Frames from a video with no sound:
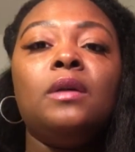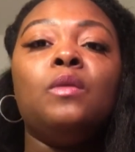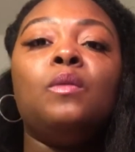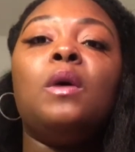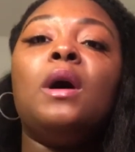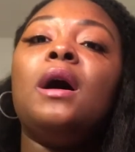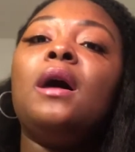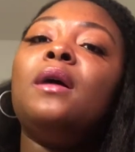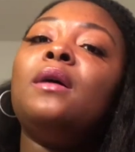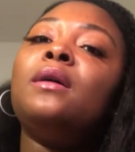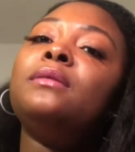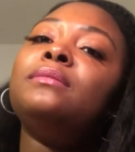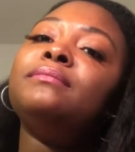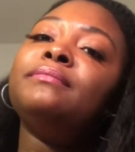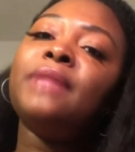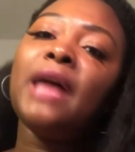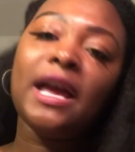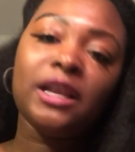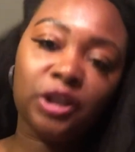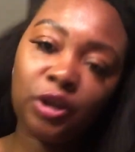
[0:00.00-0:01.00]
Well,
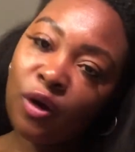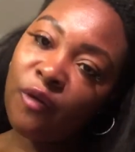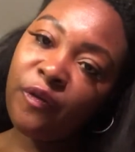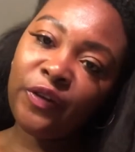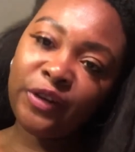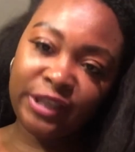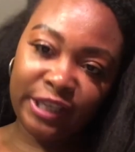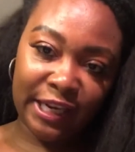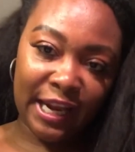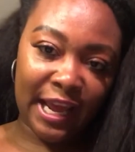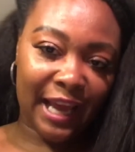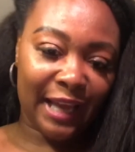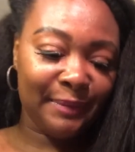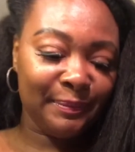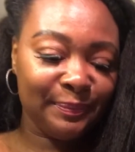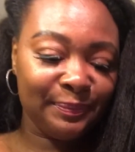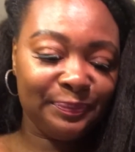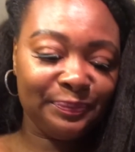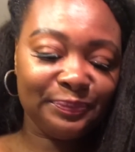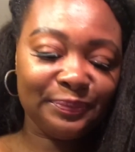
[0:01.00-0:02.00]
that's all for today.
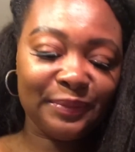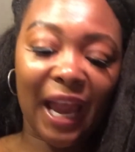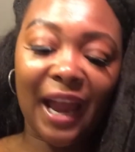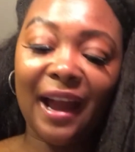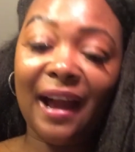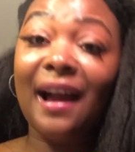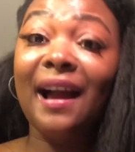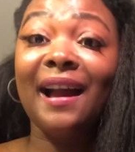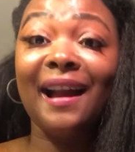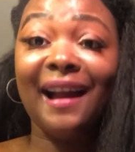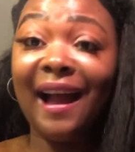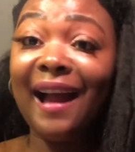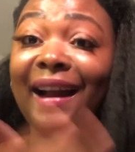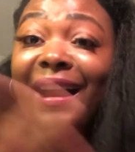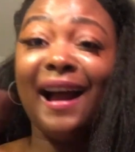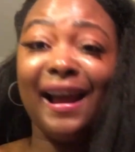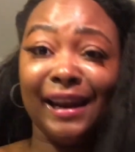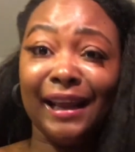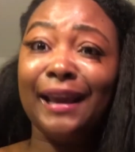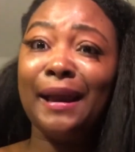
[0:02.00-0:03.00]
I
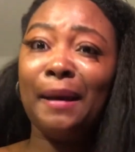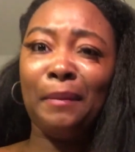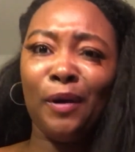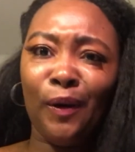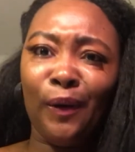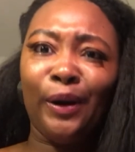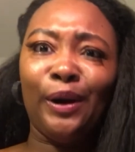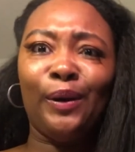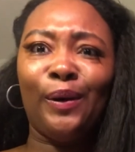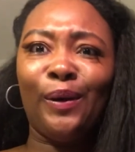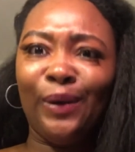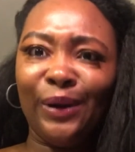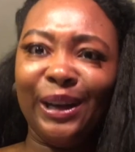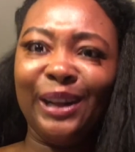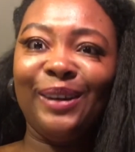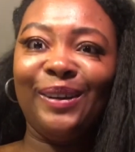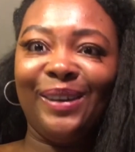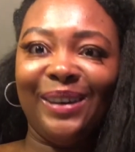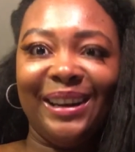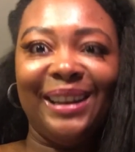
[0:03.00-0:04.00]
kind of kept going on
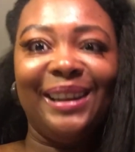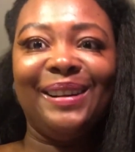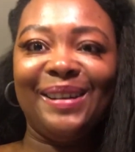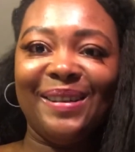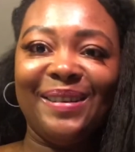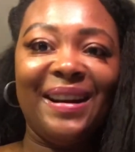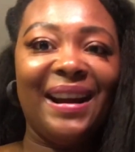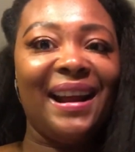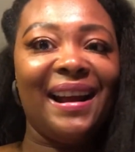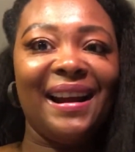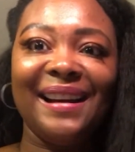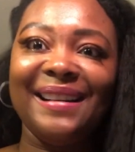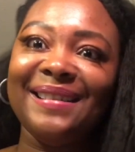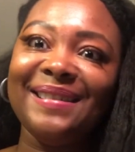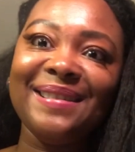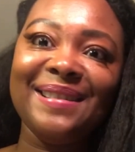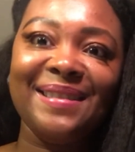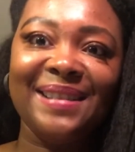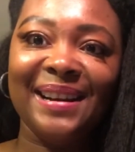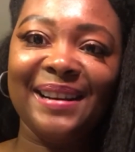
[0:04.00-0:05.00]
and on and on, right? I
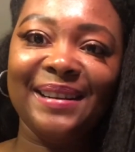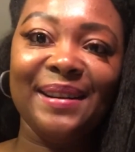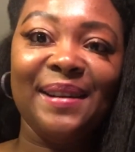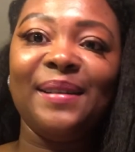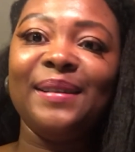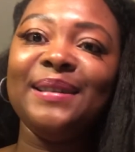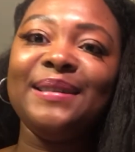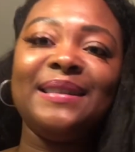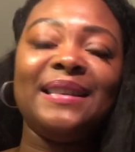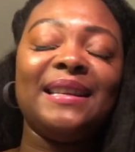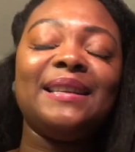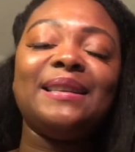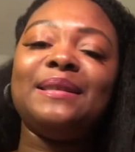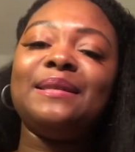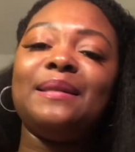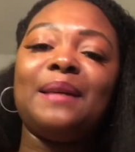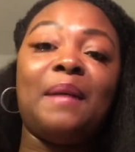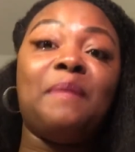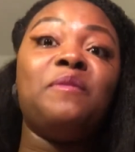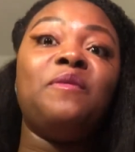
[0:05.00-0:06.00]
know.
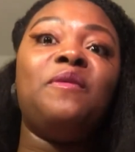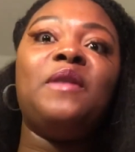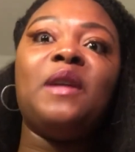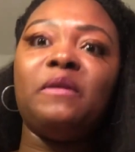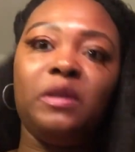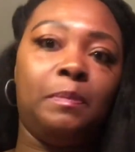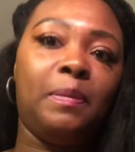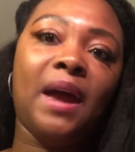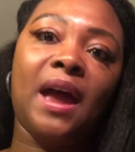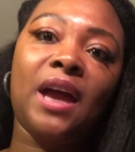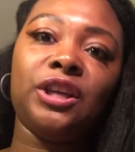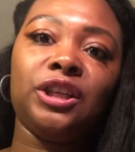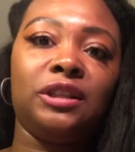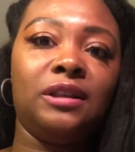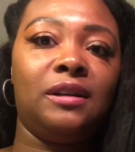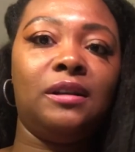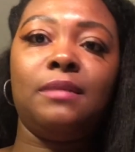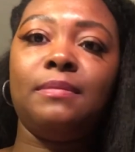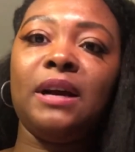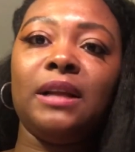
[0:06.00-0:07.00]
I'm very
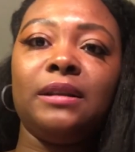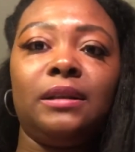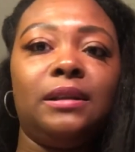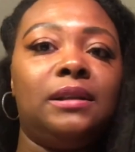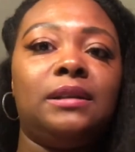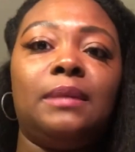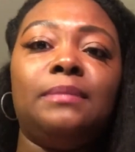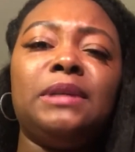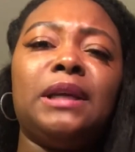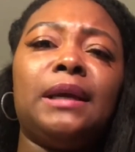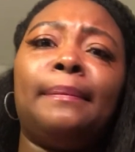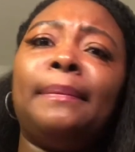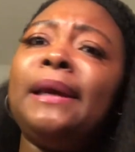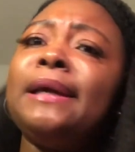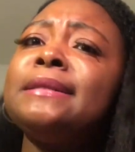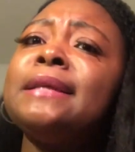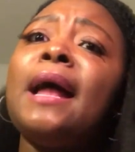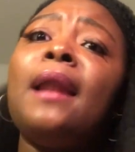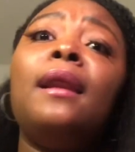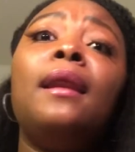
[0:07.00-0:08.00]
passionate about this subject
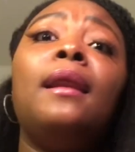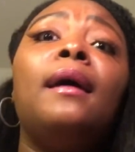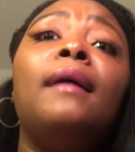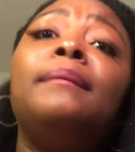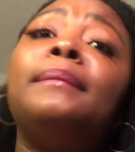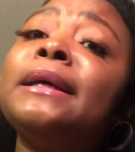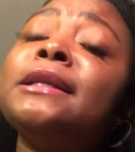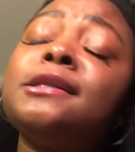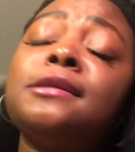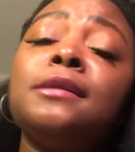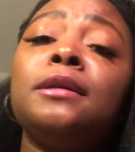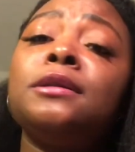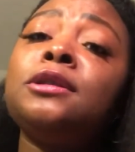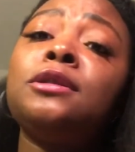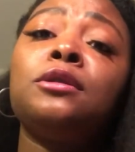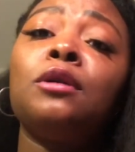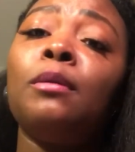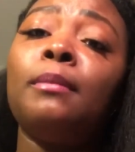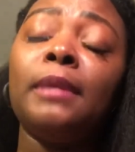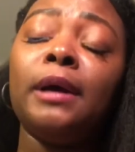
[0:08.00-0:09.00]
because I love my son
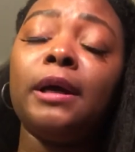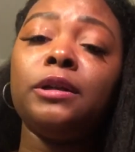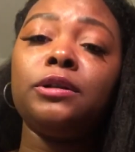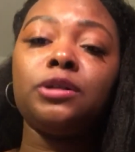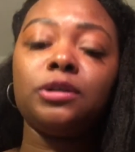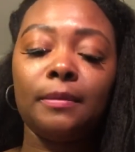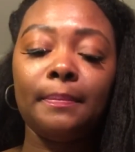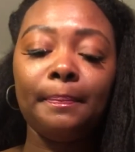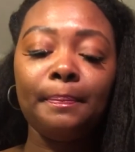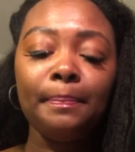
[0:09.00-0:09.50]
so much.